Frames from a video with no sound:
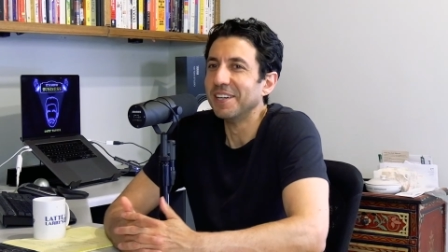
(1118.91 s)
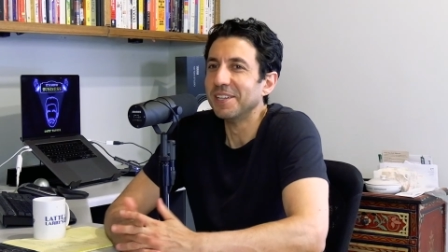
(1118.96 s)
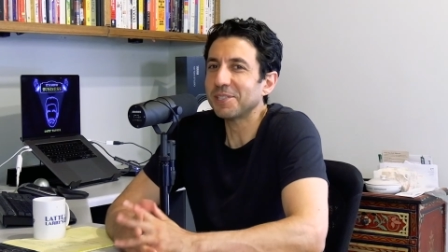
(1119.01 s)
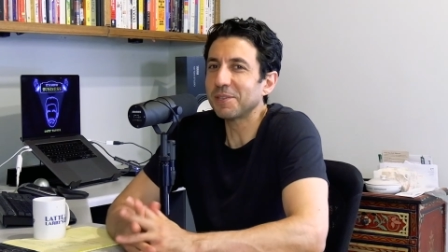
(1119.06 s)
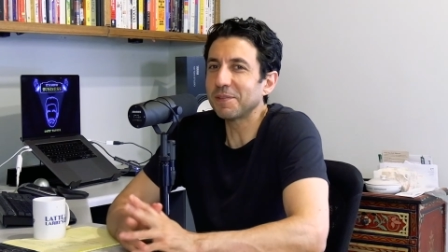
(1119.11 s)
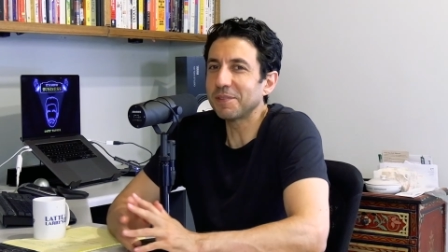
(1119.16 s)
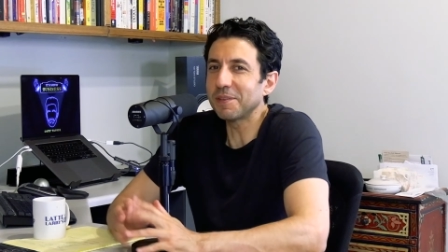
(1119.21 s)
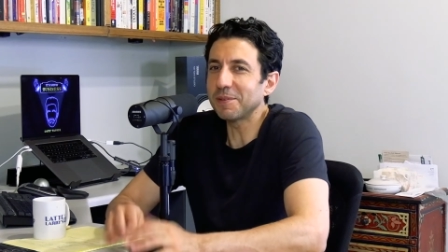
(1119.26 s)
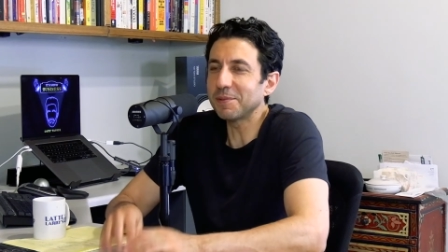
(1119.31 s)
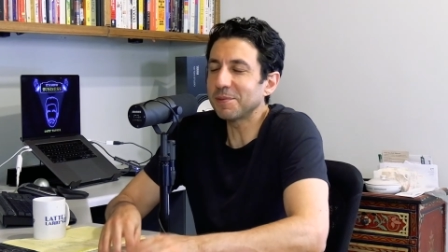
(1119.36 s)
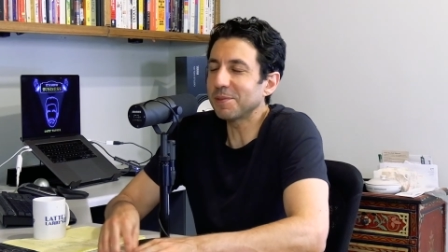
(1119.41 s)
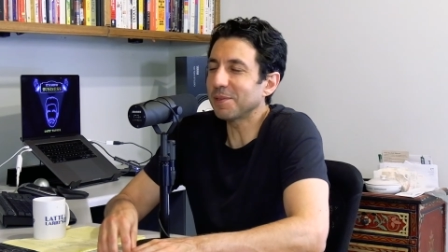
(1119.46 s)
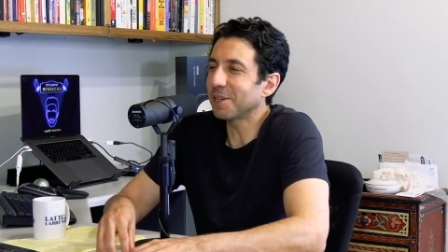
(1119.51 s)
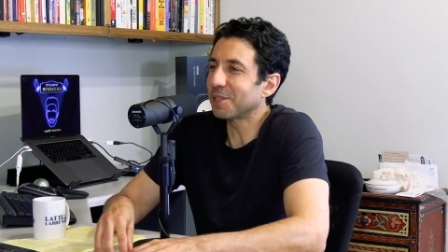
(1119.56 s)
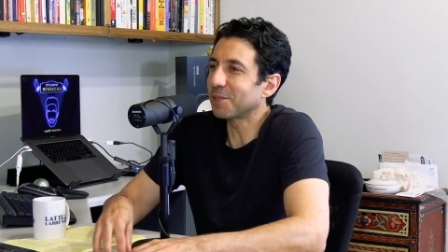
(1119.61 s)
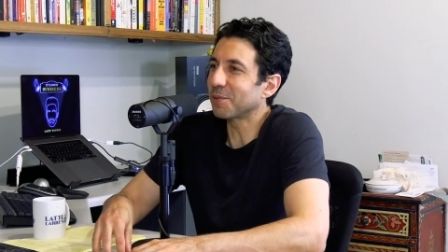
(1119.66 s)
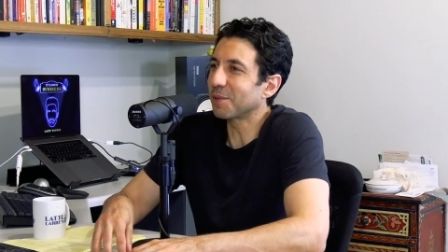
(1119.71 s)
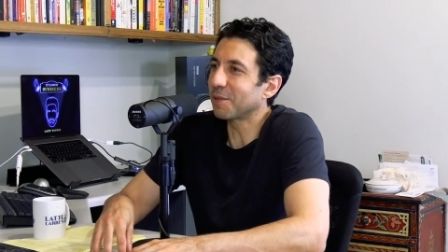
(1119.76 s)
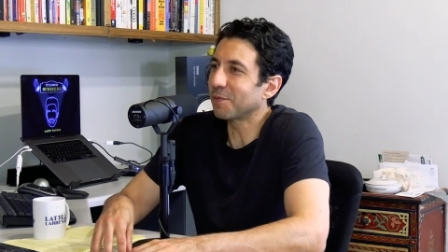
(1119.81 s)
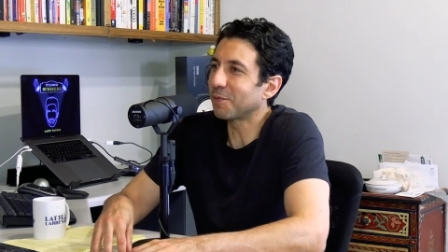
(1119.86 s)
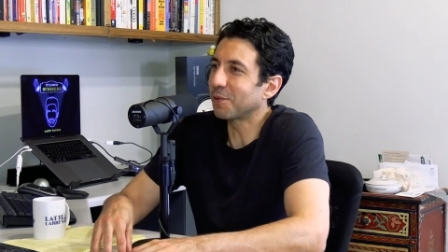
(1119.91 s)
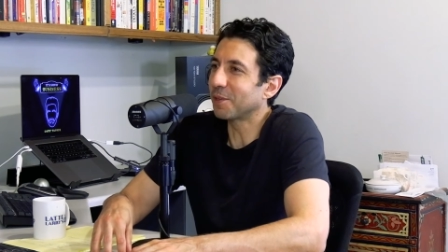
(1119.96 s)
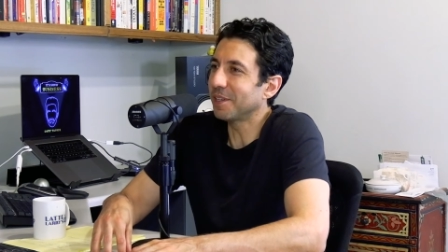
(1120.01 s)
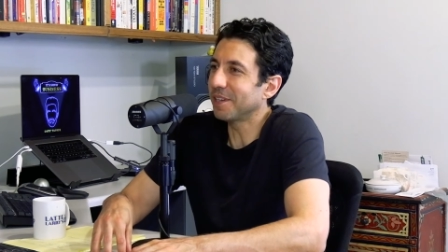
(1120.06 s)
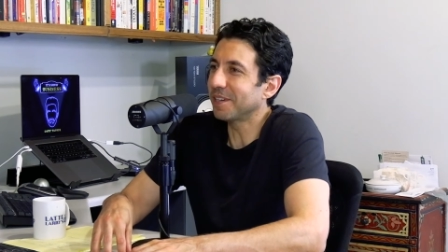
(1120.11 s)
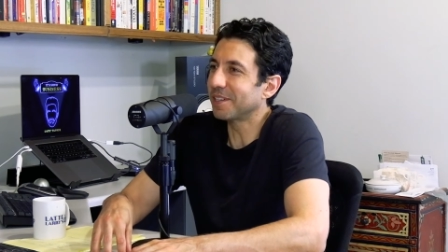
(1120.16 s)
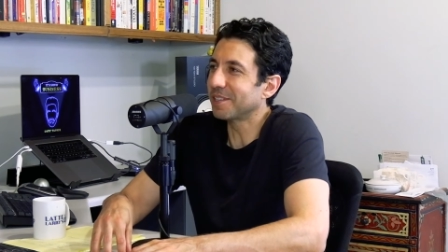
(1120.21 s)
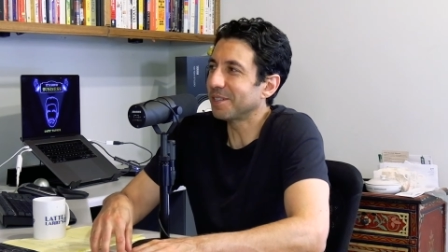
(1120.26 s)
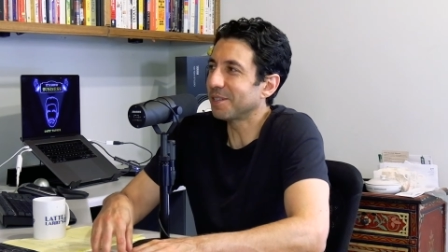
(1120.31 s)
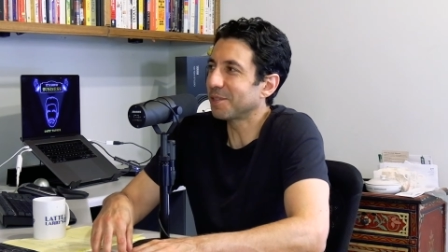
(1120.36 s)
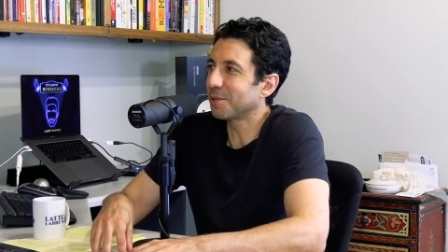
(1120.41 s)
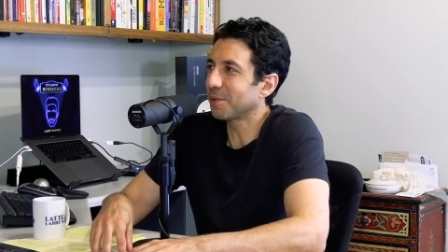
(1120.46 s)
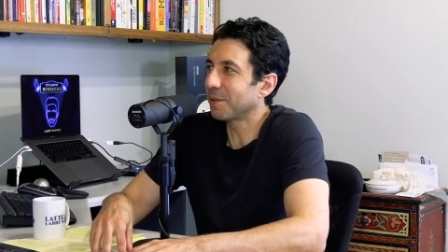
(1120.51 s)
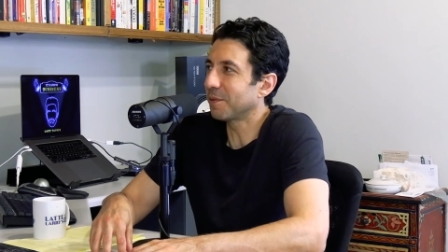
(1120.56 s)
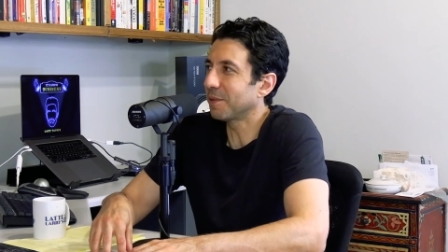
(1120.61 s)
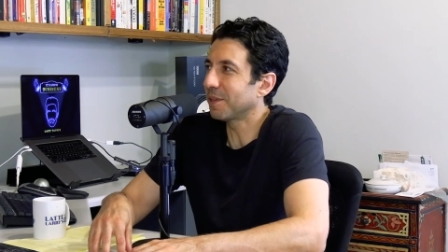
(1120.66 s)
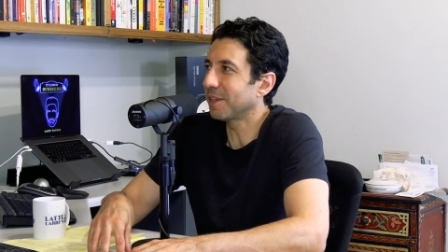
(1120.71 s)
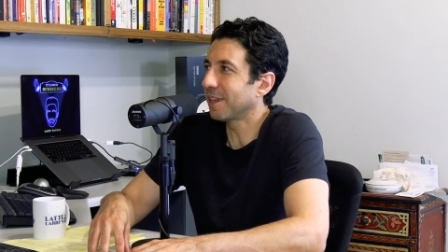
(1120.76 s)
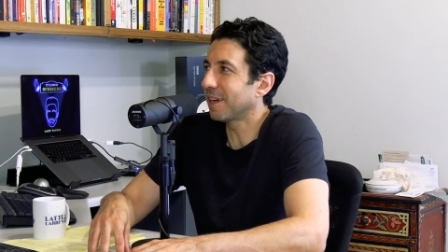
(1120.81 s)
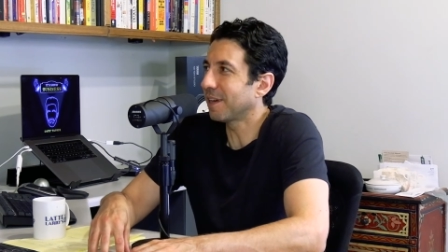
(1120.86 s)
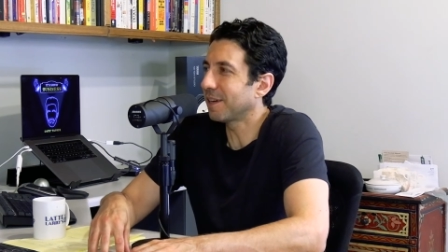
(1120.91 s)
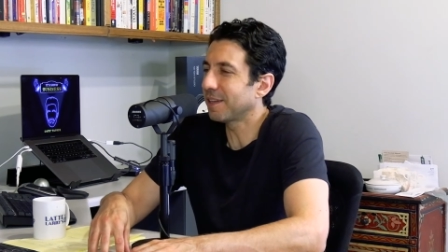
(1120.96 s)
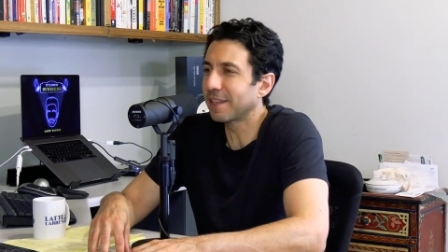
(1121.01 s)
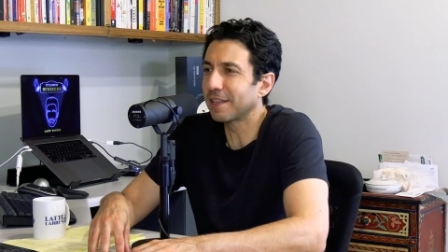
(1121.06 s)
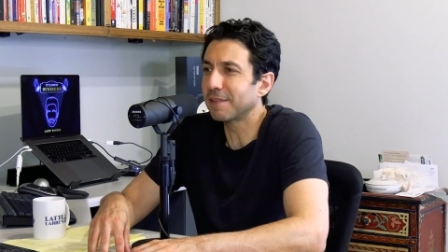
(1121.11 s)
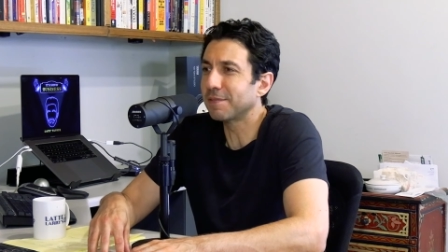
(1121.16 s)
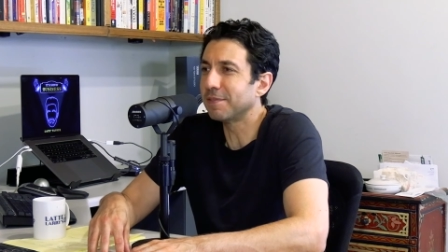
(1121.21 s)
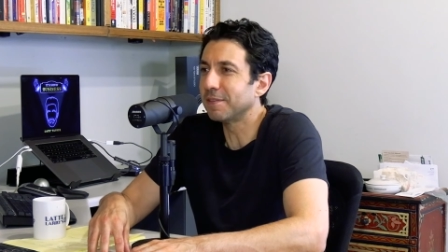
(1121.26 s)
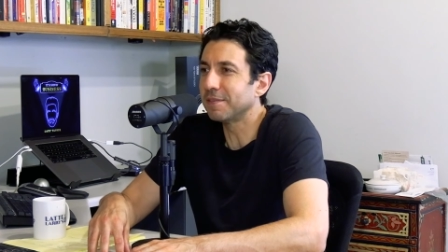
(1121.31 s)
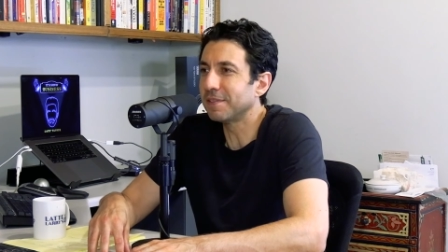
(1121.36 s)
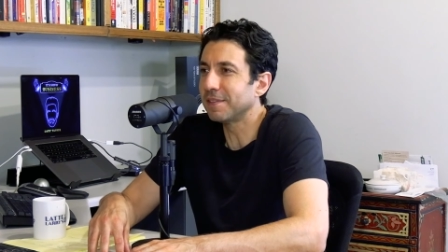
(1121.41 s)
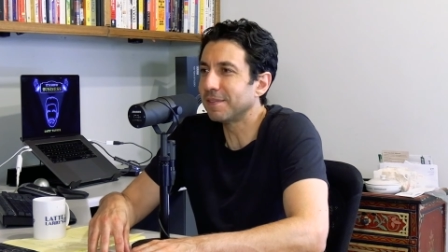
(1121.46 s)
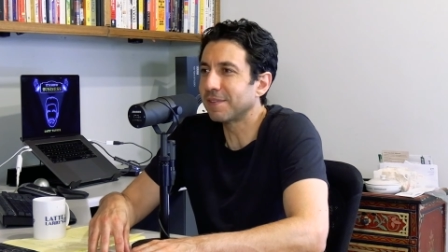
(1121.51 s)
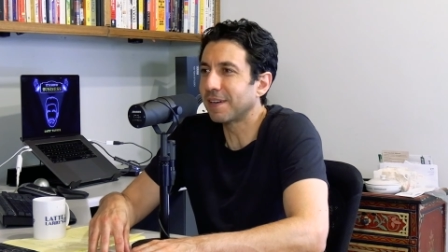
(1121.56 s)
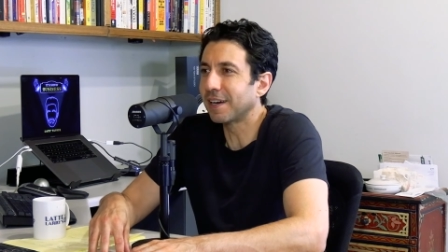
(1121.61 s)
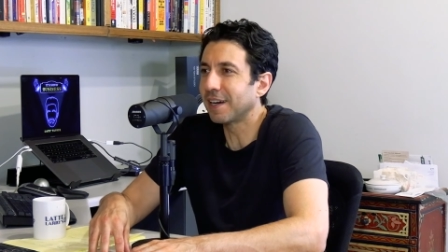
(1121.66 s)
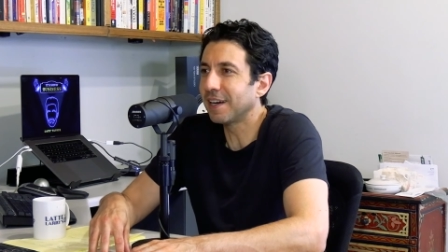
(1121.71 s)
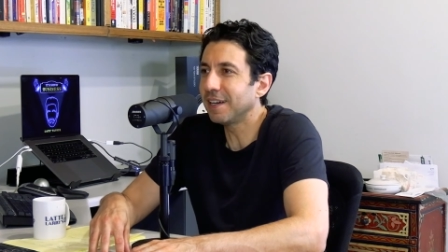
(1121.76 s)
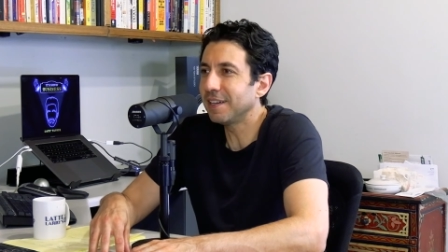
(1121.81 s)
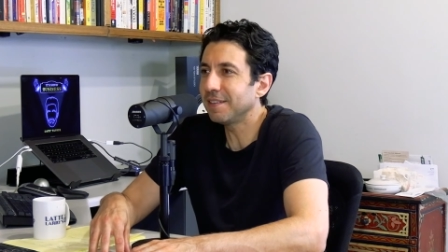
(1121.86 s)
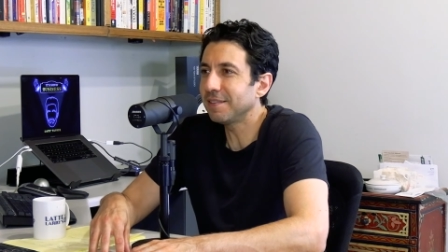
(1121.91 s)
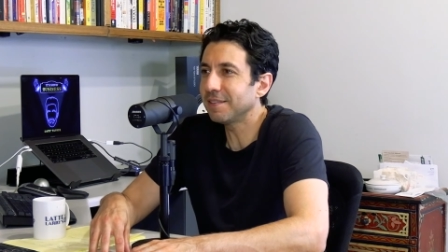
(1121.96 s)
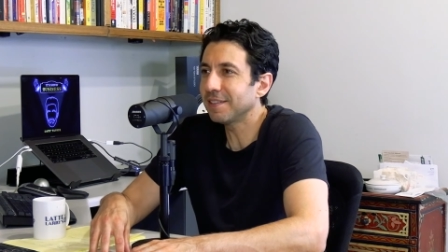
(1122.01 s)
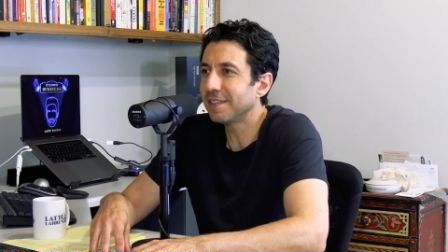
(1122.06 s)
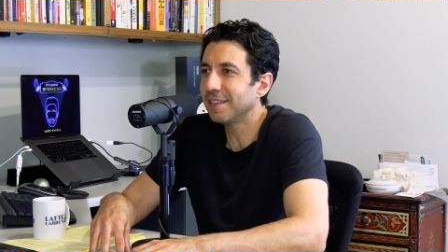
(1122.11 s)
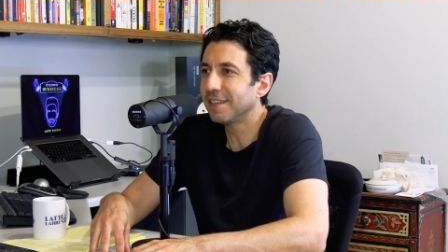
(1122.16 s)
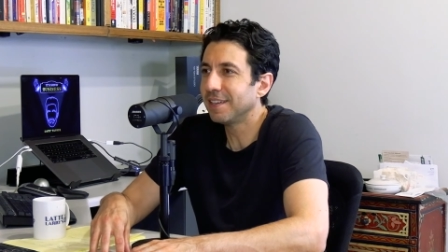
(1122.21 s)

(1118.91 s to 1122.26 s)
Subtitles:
So if they're doing it 24 years, and you're 20, how are they, 55?